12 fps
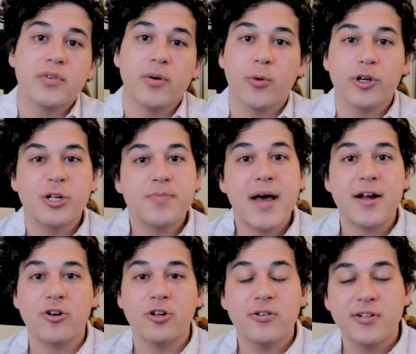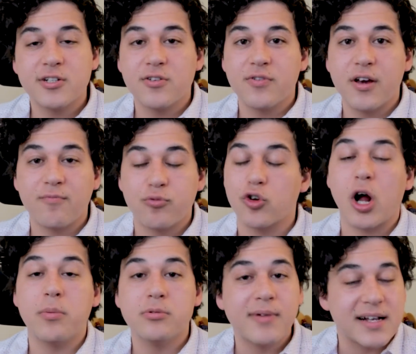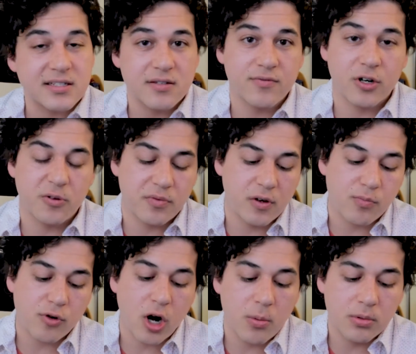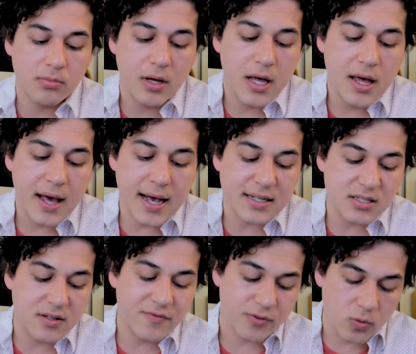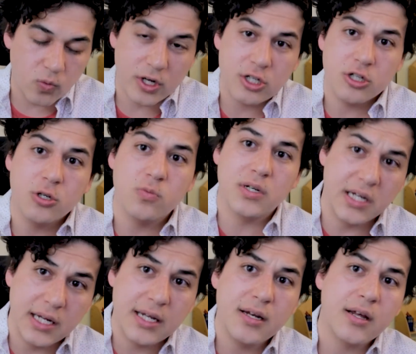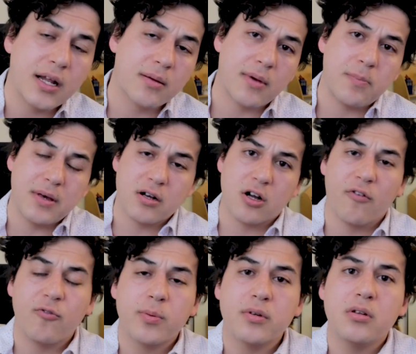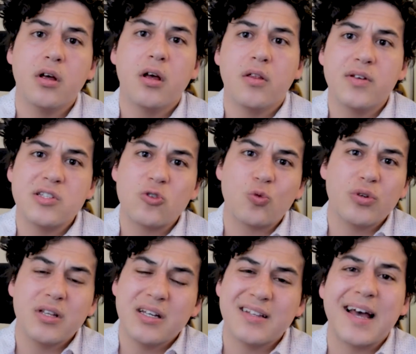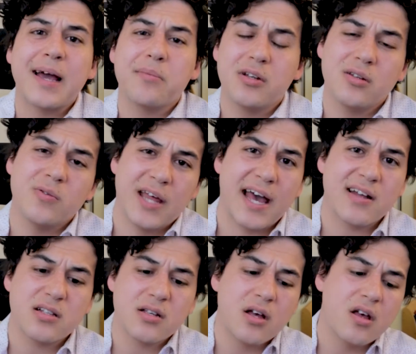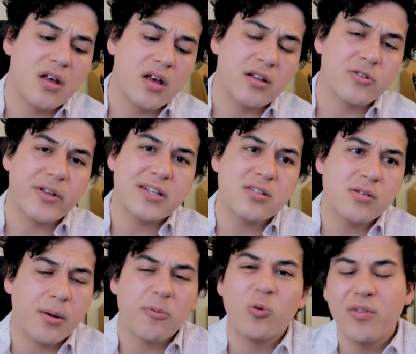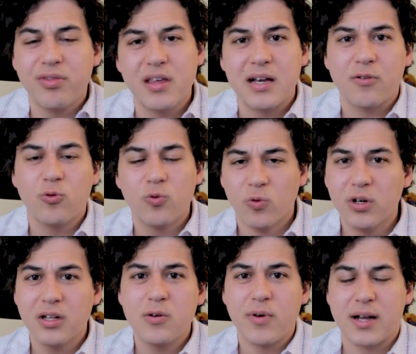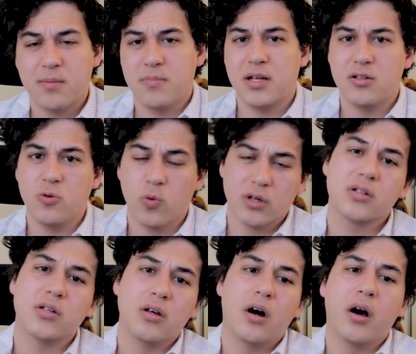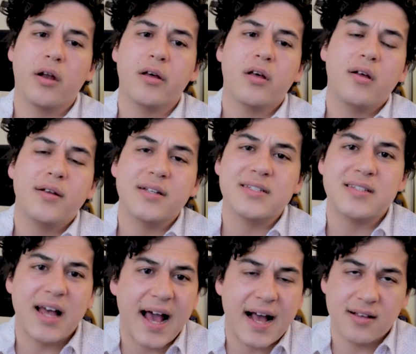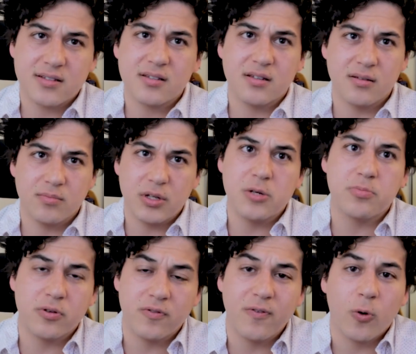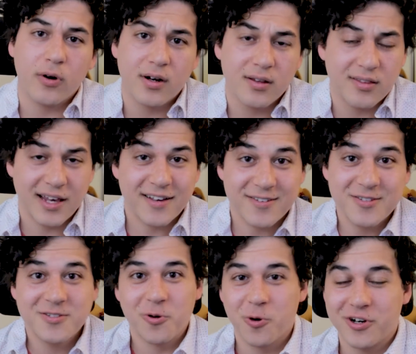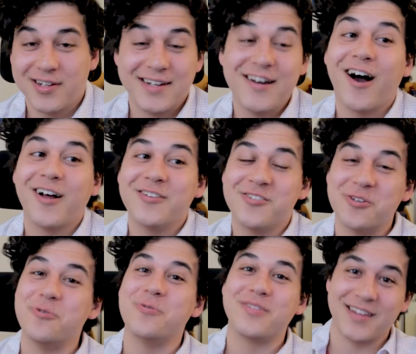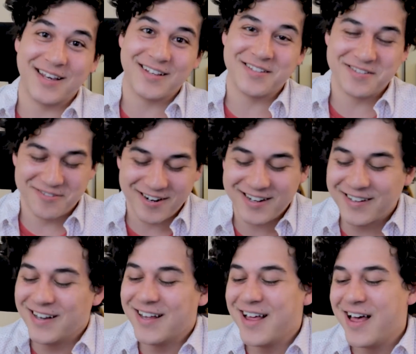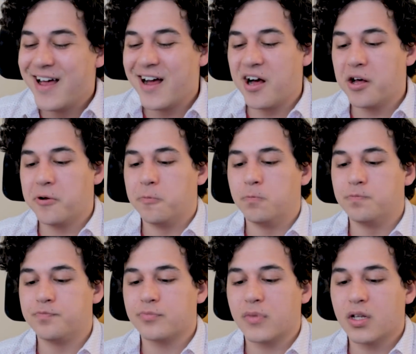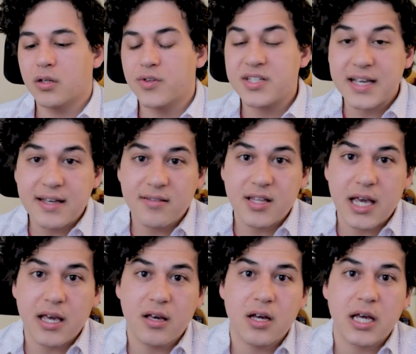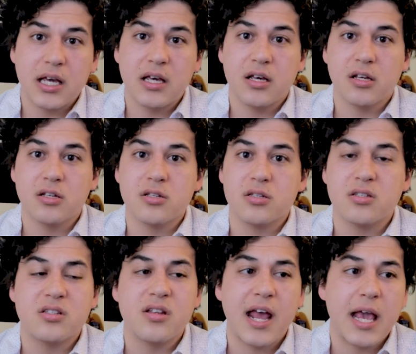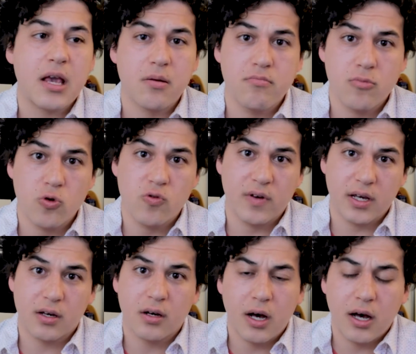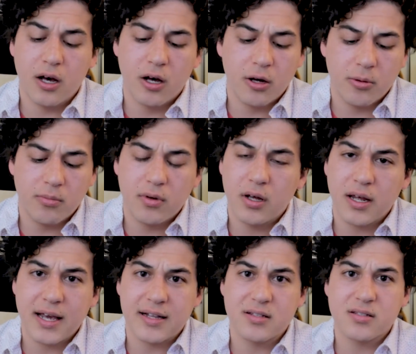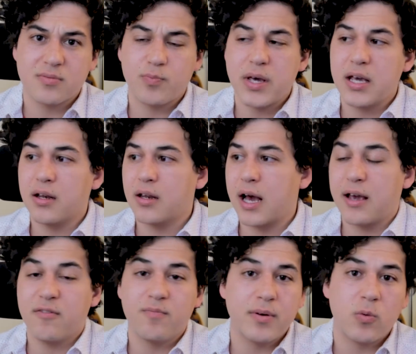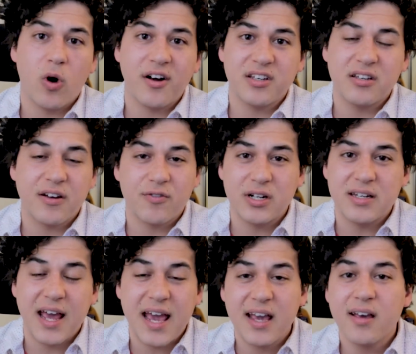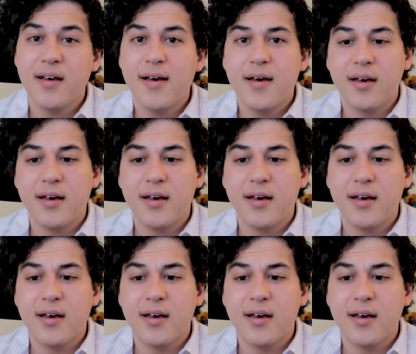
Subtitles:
To work up that courage. If you have problem asking for help, if you have problem asking for what you need and it might be uncomfortable, this is a really good time to do that. And so that's the number one thing I really recommend you working on, is asking people for things or to not do things, right? The second thing is stay moving. I've been walking every day.